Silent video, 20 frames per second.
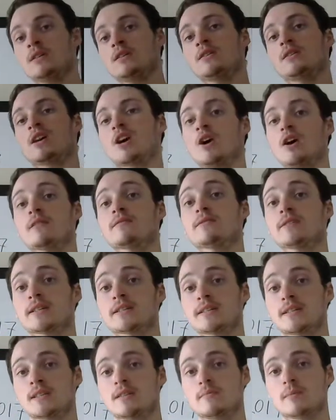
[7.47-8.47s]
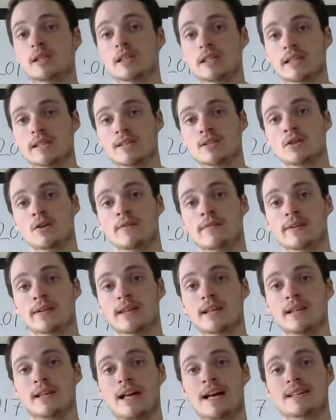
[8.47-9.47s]
the conflicts in the Middle East over
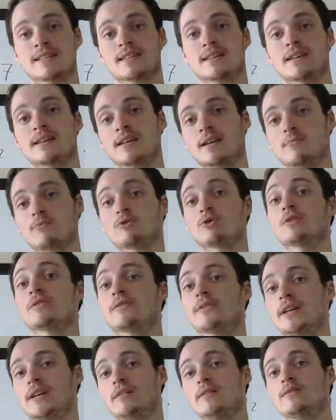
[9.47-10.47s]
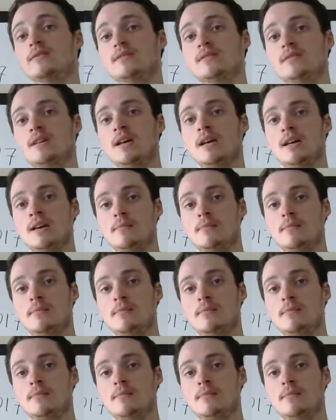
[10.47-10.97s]
the last number of years.